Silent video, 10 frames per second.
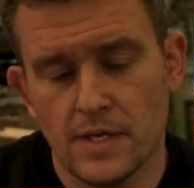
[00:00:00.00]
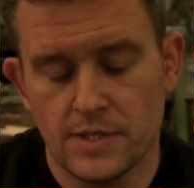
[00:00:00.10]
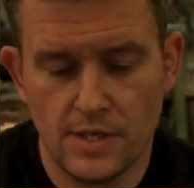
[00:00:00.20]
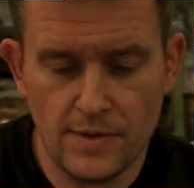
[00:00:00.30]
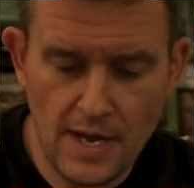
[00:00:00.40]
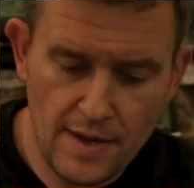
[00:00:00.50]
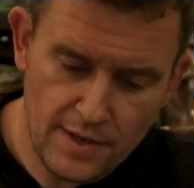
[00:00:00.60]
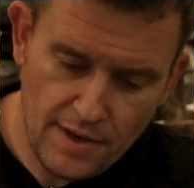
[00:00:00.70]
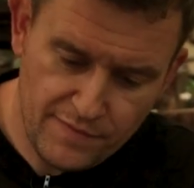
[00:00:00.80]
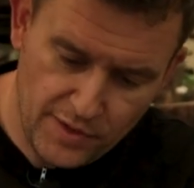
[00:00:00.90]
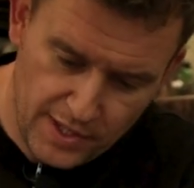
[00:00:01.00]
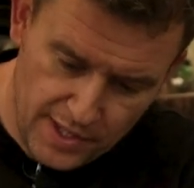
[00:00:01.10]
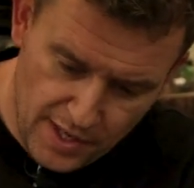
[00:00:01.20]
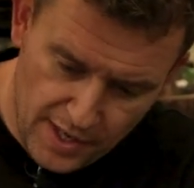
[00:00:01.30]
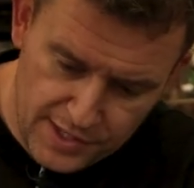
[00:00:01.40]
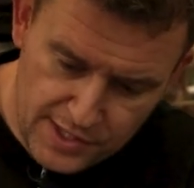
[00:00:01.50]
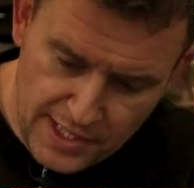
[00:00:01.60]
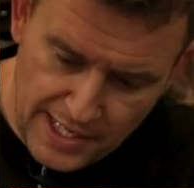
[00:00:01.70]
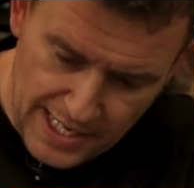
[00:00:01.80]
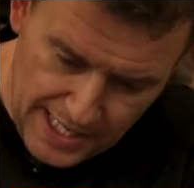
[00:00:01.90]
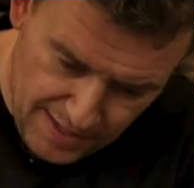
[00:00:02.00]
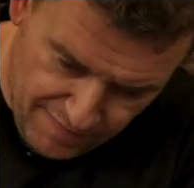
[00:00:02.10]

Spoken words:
So now that I've got a nice, clearly